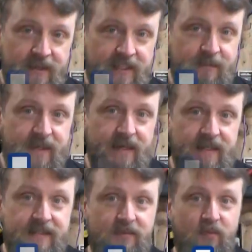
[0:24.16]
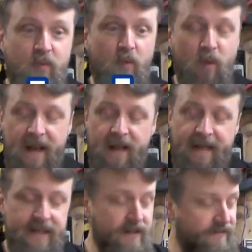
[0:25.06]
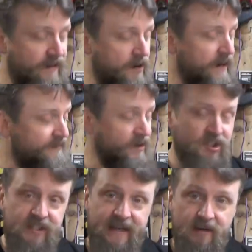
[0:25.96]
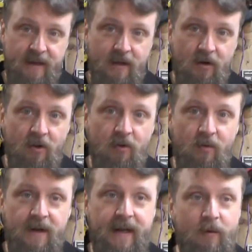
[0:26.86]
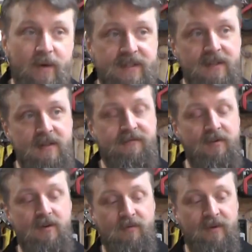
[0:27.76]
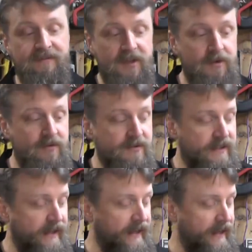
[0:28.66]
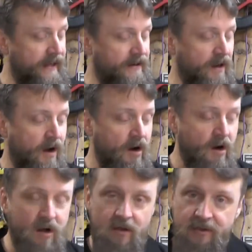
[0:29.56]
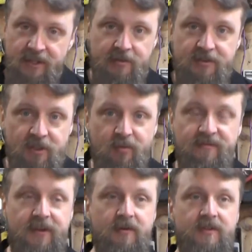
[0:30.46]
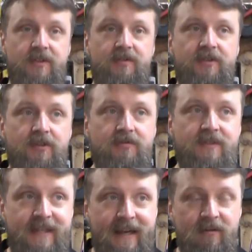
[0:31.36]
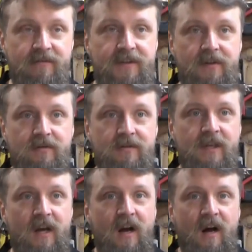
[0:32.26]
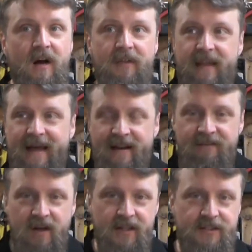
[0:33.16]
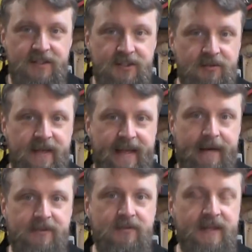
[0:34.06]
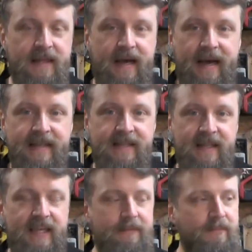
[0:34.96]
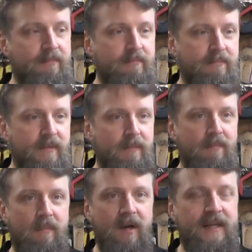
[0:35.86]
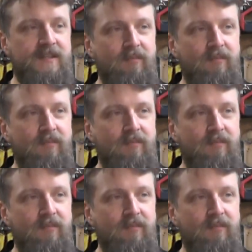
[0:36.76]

this because when I needed a phone after I shattered my old one, I went to look for reviews, and all the YouTube reviewers who do tech reviews, they kind of fall into two camps. So the guys like Marquise